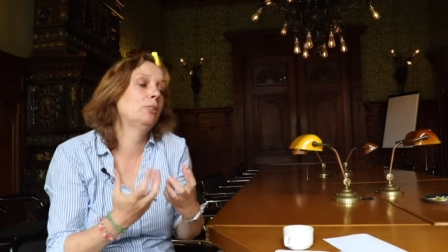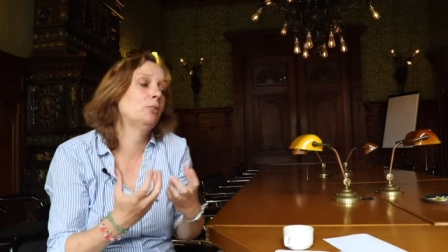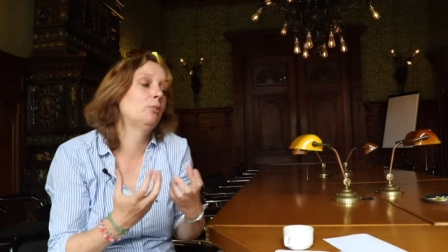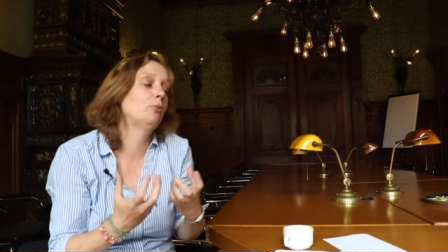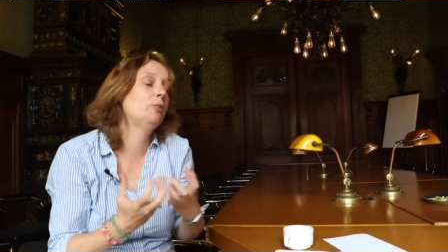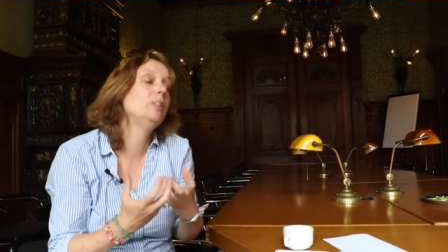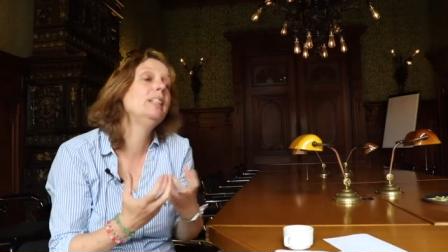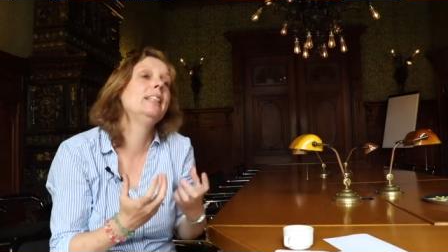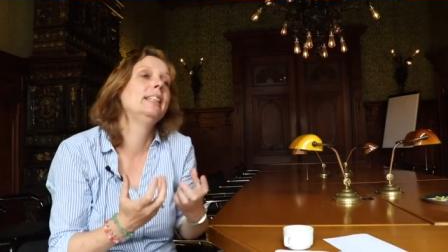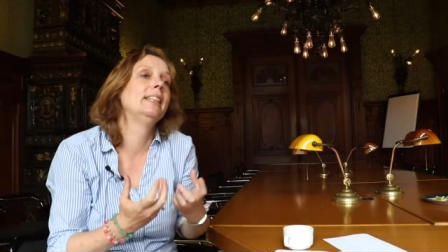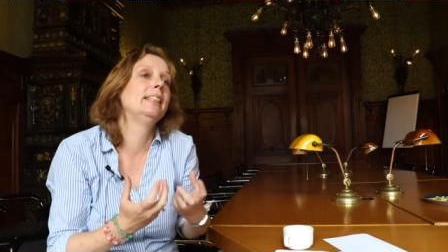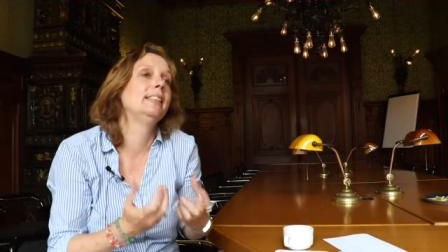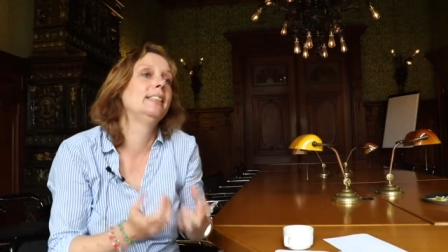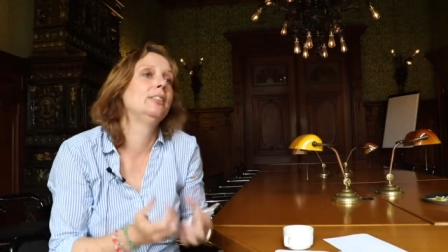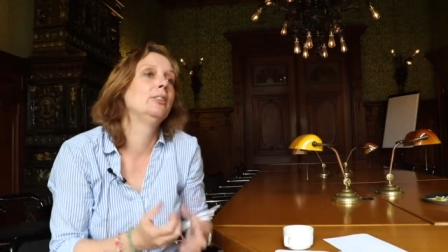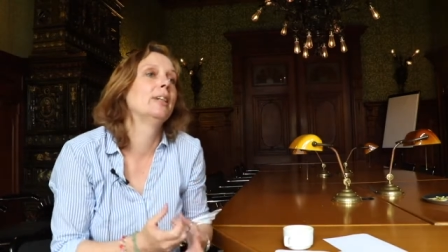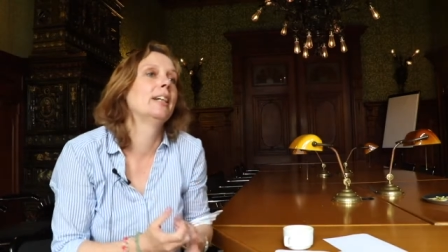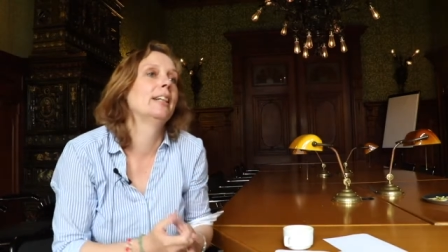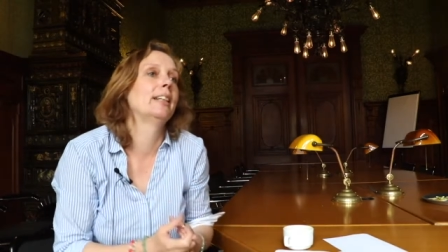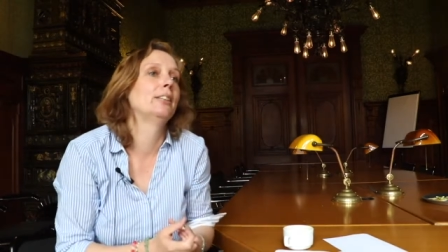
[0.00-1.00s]
a
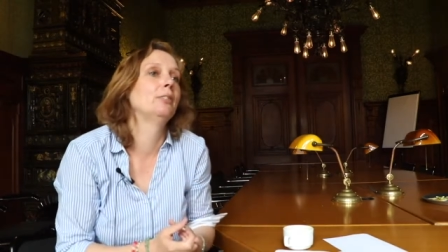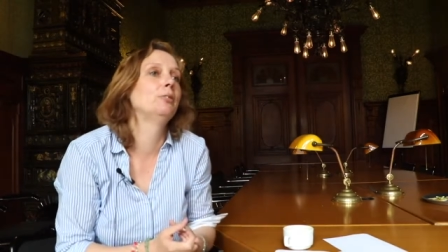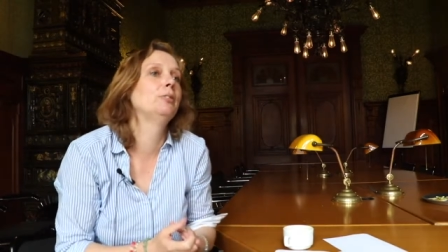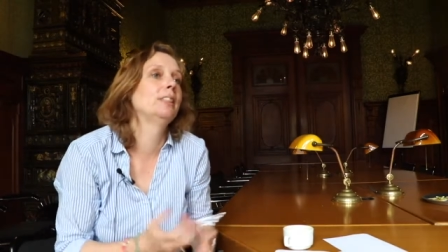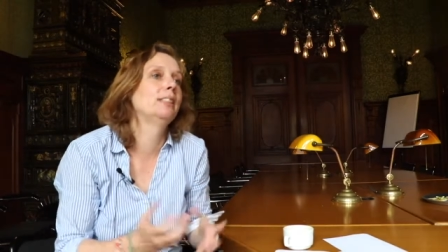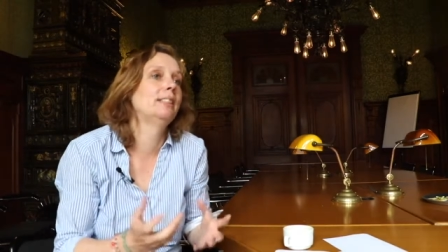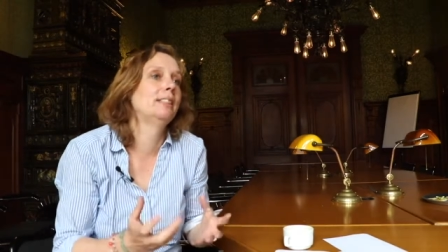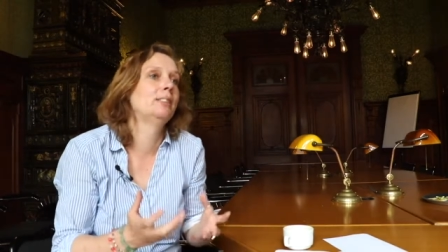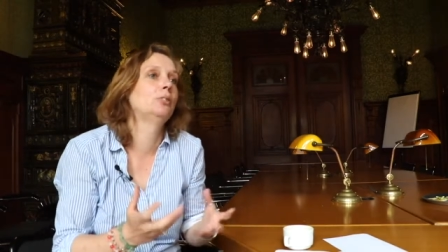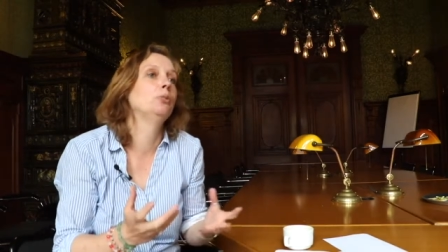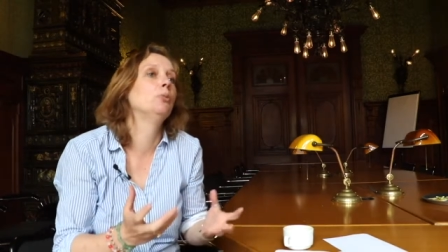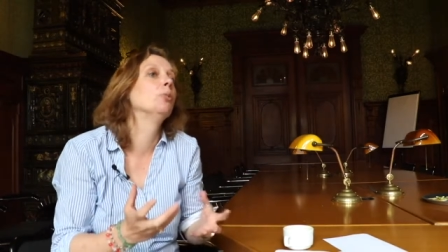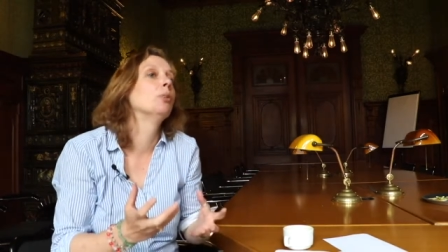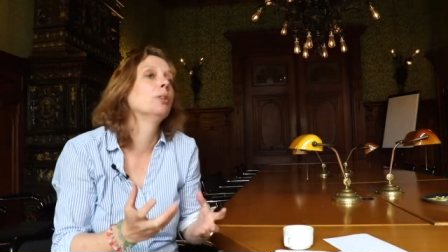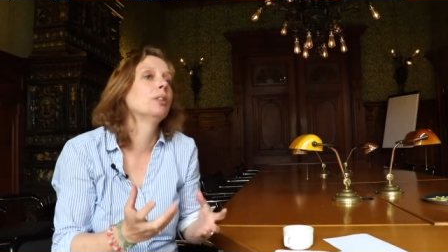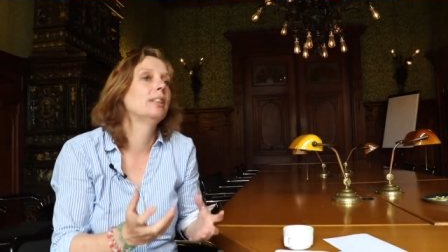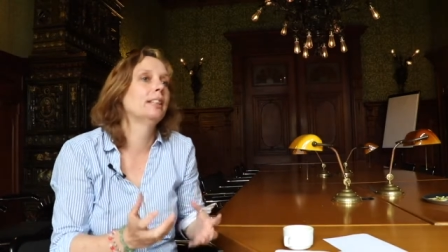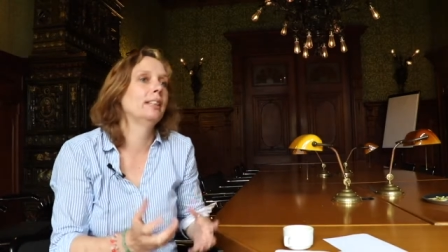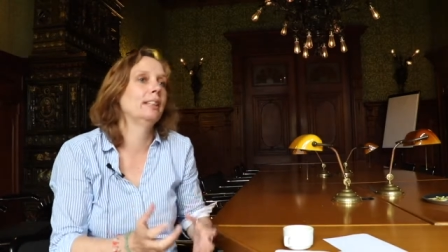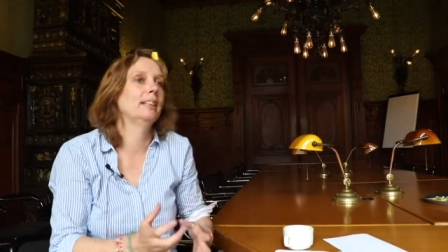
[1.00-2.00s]
feeling you have that it's
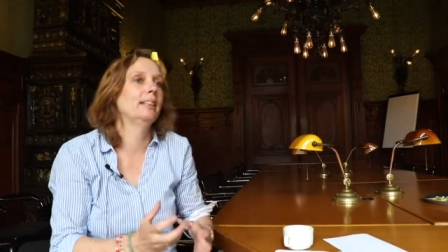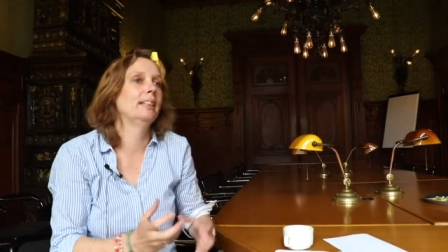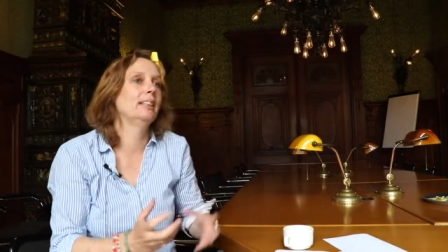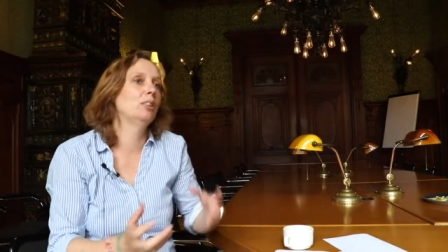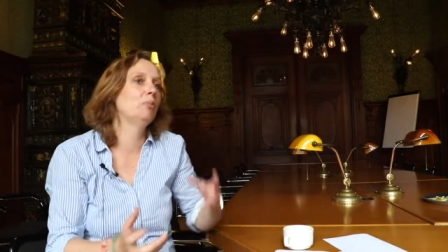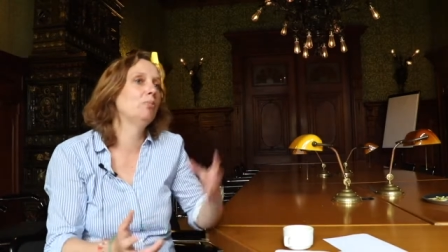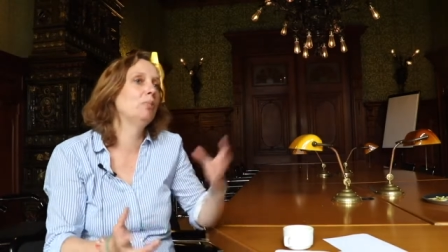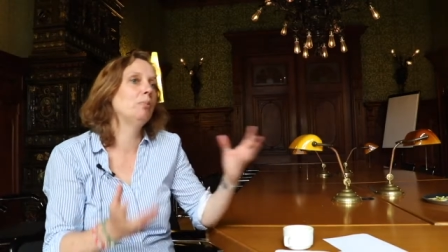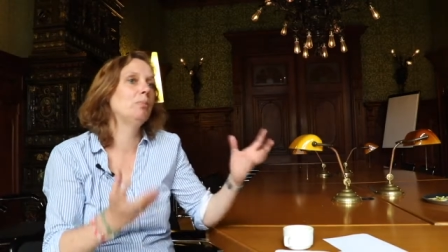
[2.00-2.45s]
working and that